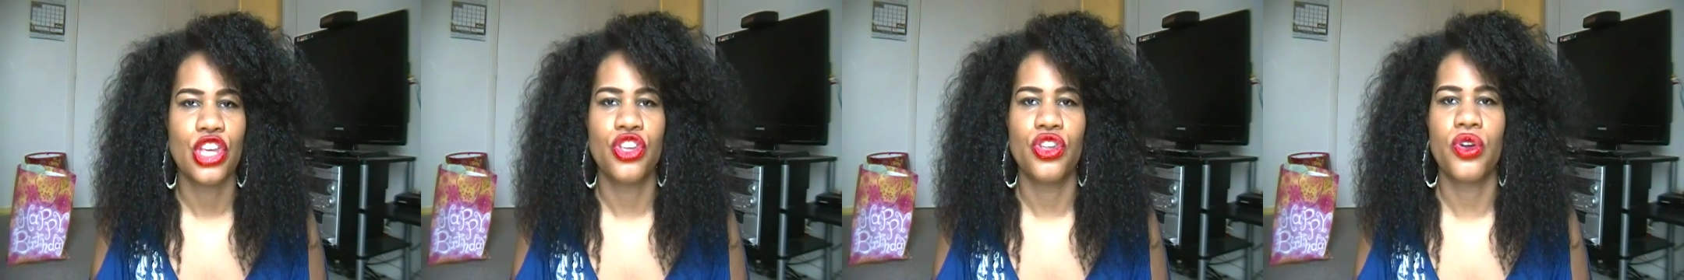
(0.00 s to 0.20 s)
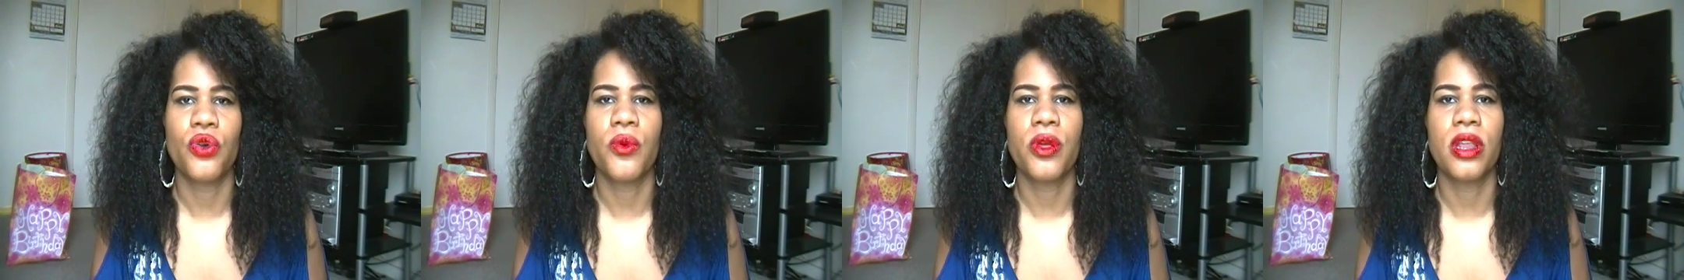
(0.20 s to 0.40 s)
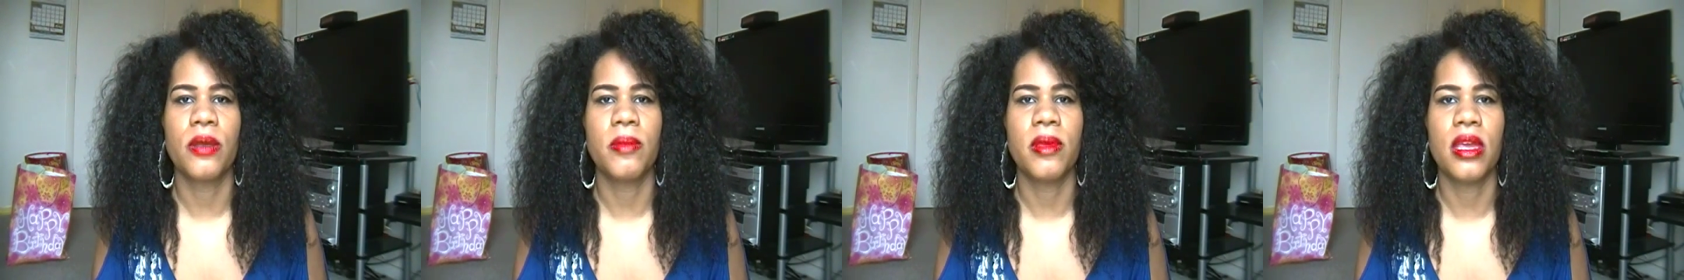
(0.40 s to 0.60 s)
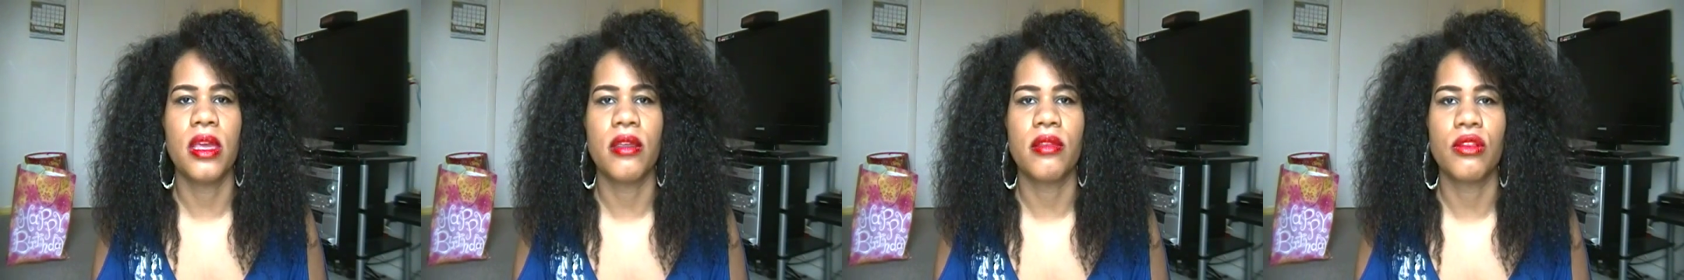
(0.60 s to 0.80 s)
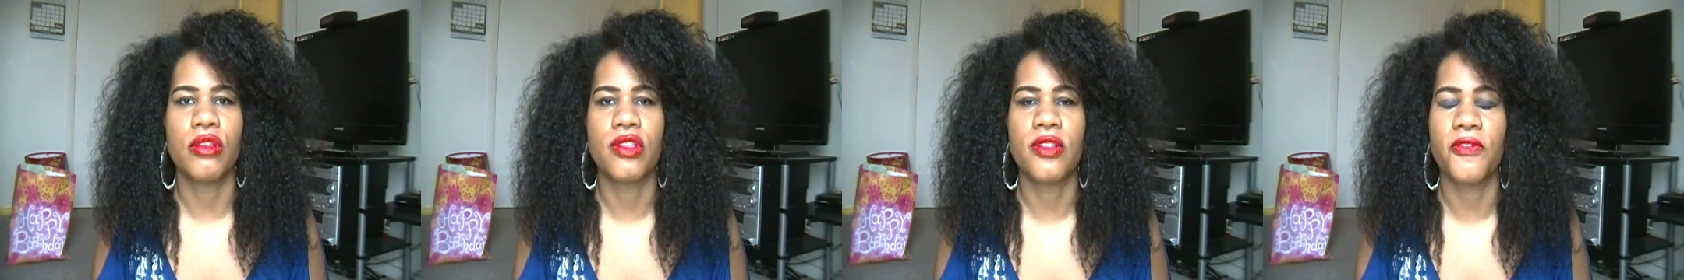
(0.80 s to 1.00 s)
you don't want to be
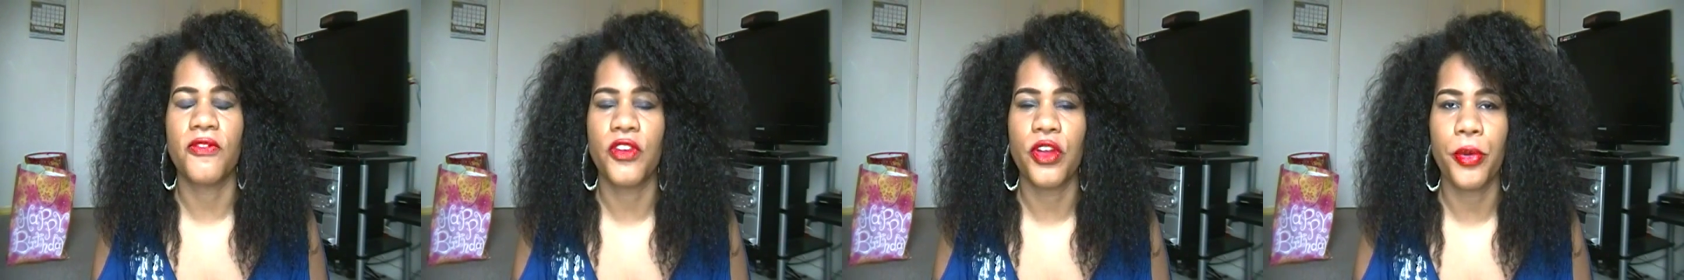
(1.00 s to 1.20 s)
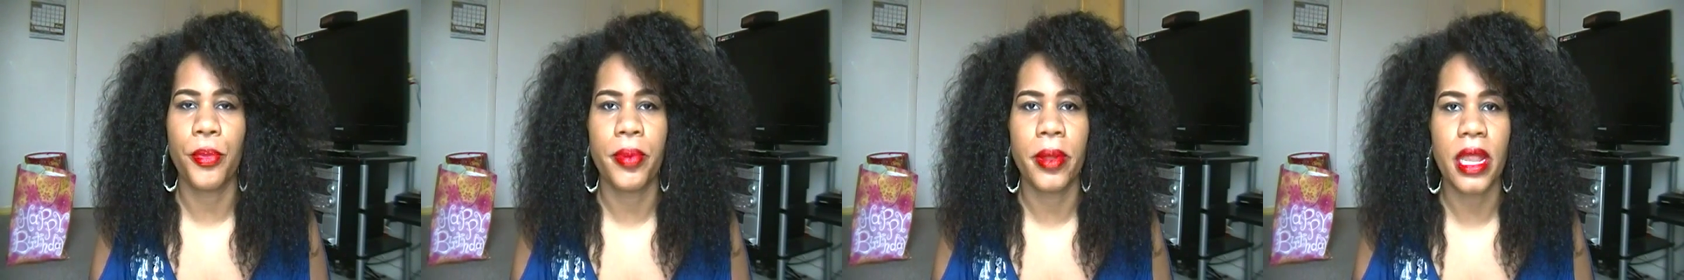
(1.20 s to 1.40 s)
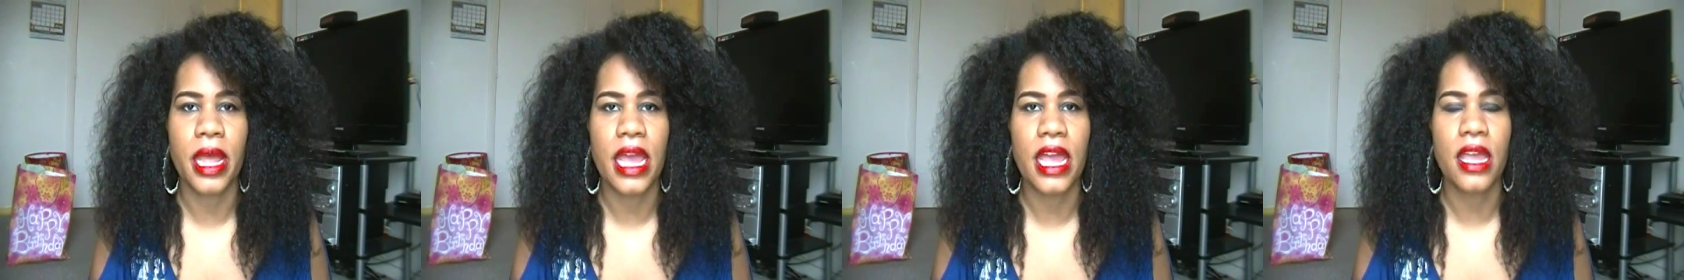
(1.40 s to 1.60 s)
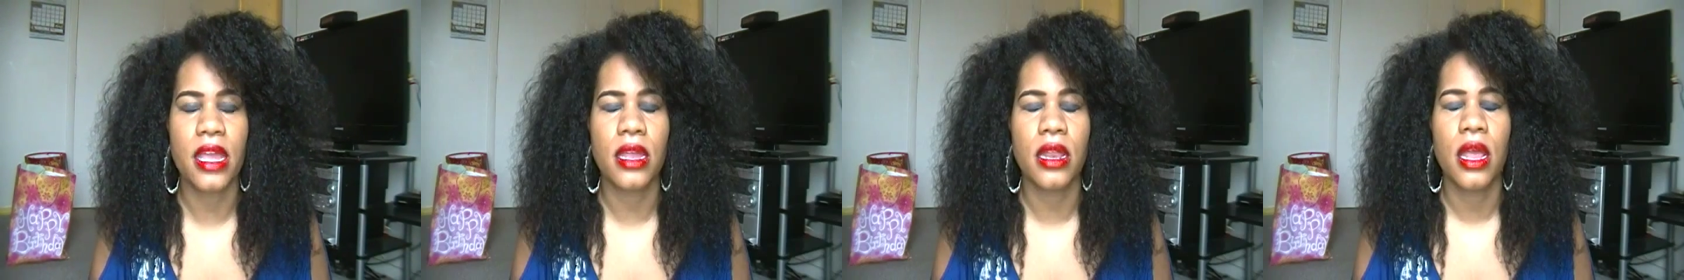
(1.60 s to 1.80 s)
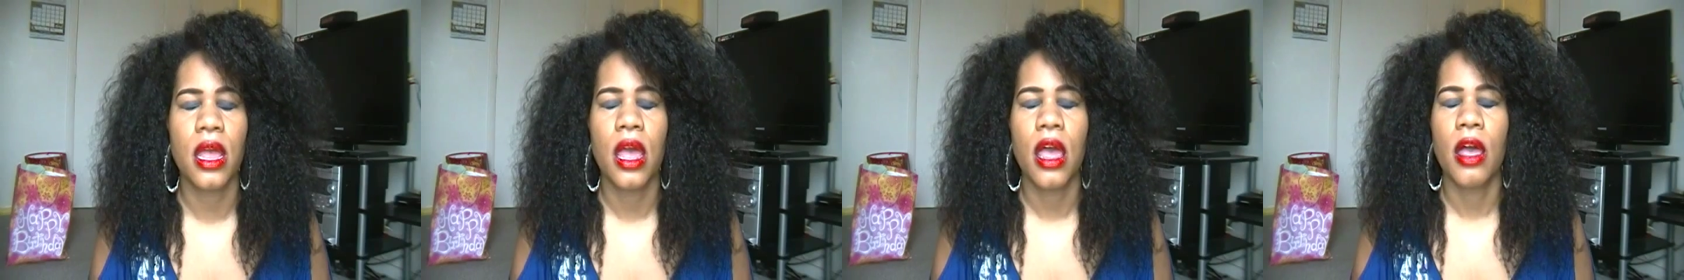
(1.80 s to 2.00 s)
in severe
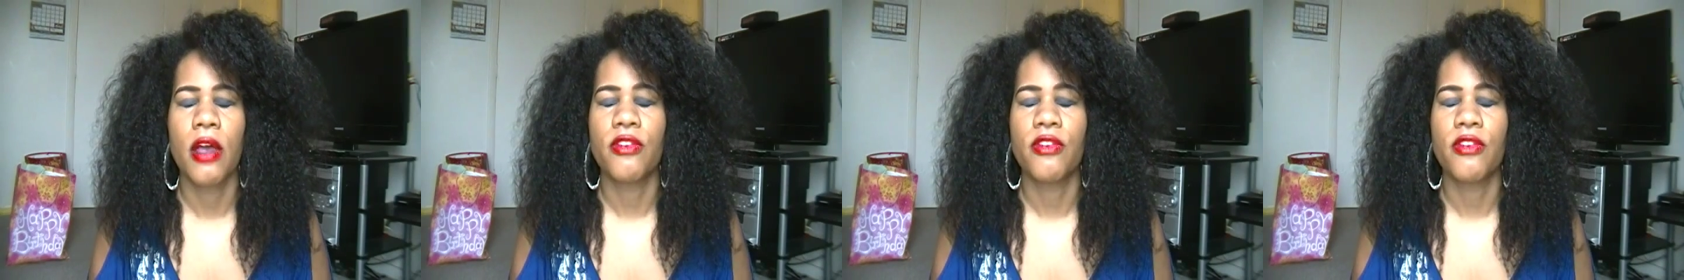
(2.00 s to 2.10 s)
pain